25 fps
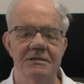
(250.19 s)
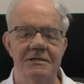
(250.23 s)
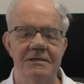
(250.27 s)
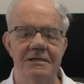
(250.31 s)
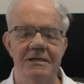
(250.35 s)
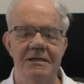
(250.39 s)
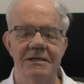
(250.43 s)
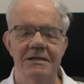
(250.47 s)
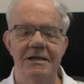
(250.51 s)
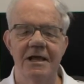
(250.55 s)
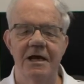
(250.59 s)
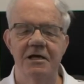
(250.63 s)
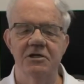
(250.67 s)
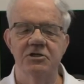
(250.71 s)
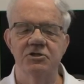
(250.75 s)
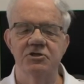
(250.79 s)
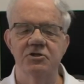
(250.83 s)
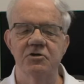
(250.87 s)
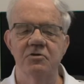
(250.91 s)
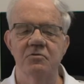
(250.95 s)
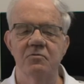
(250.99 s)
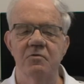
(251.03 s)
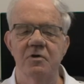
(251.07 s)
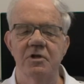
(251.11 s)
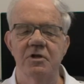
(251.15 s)
a
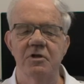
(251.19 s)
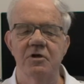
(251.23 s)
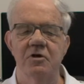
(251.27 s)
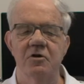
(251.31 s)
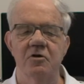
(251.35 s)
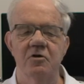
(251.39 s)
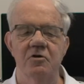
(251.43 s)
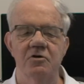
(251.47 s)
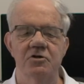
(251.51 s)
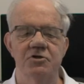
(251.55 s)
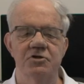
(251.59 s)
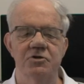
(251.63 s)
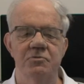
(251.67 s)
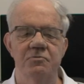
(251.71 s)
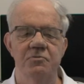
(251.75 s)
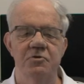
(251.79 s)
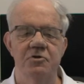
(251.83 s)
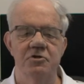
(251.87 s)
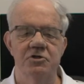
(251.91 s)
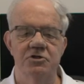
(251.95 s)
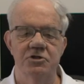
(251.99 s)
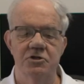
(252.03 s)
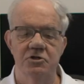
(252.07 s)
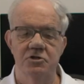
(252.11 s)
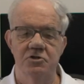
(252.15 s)
deduction when the
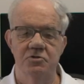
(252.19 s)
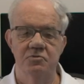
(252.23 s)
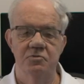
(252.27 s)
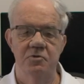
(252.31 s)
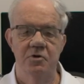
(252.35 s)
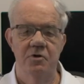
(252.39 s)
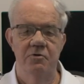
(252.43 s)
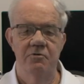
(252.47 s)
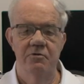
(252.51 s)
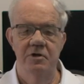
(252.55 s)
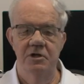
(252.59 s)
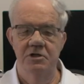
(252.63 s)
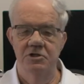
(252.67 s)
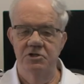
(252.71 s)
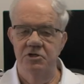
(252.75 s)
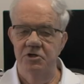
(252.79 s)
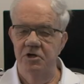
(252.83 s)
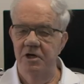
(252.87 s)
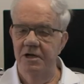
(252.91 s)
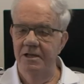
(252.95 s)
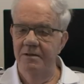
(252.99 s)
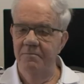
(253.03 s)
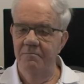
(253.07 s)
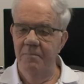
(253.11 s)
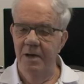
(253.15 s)
contributions were
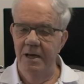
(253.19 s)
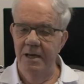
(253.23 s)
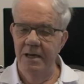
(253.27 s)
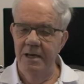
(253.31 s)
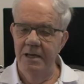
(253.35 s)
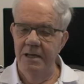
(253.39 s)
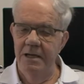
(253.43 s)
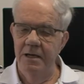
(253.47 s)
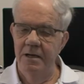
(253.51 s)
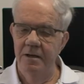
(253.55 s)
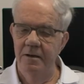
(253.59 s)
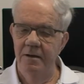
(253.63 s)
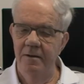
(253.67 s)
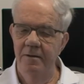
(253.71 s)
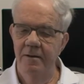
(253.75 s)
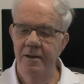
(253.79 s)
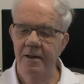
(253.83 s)
originally made?